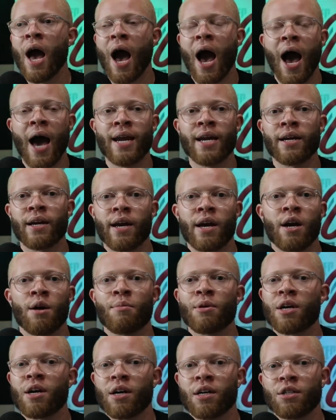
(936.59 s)
I didn't care
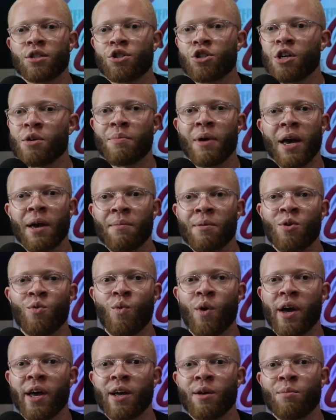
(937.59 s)
because she paid me
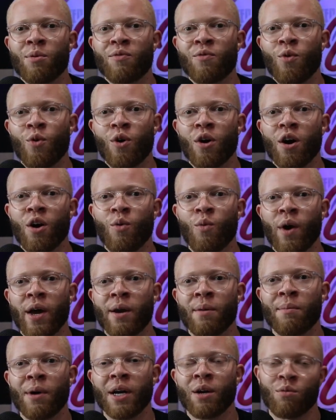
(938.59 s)
way before her
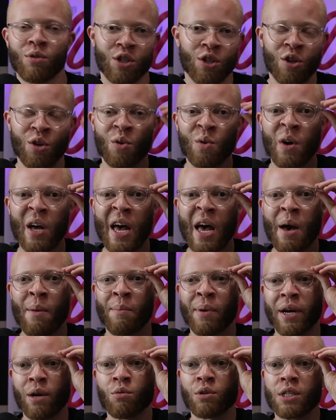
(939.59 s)
wedding money was due,
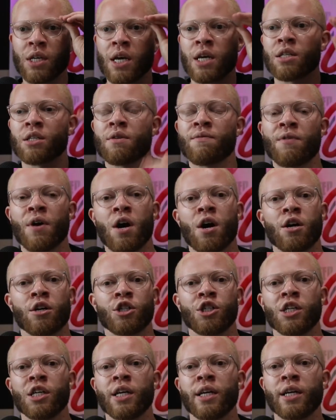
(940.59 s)
but it was easy for her.
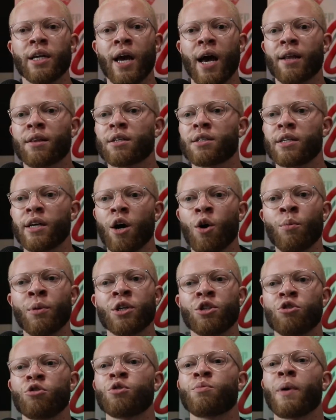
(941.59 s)
She didn't have to tell me
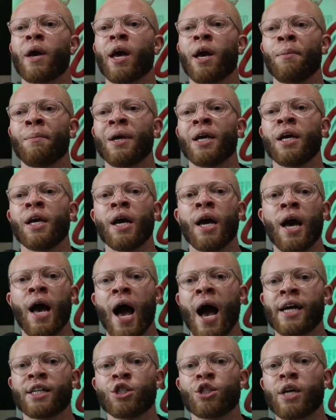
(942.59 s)
she was paying me.
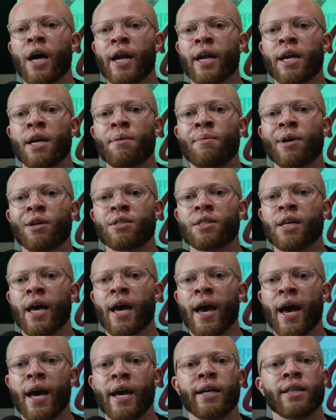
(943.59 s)
I just got an email saying,
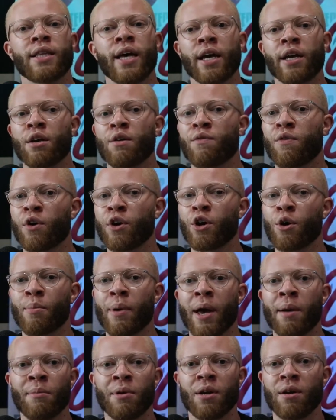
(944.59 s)
hey, thank you for your
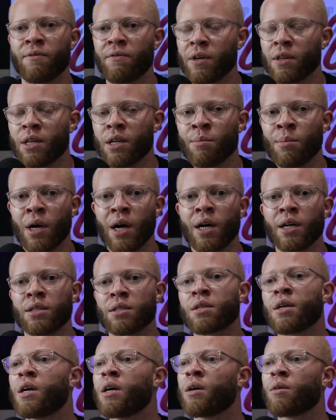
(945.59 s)
payment of $50,
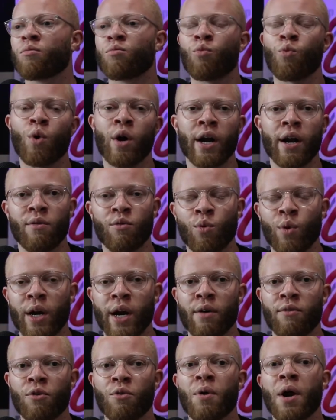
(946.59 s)

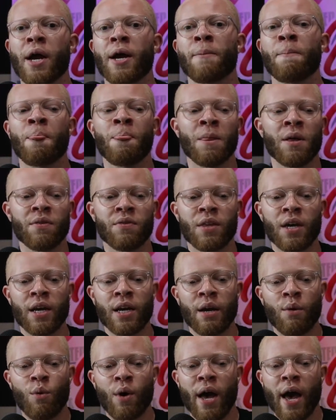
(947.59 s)
whatever, right? Then
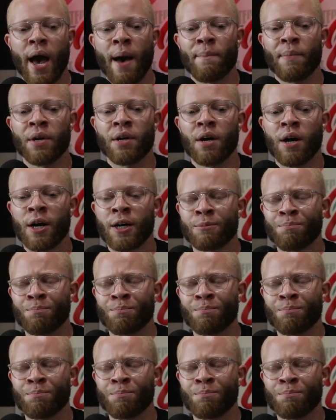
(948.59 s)
it would happen.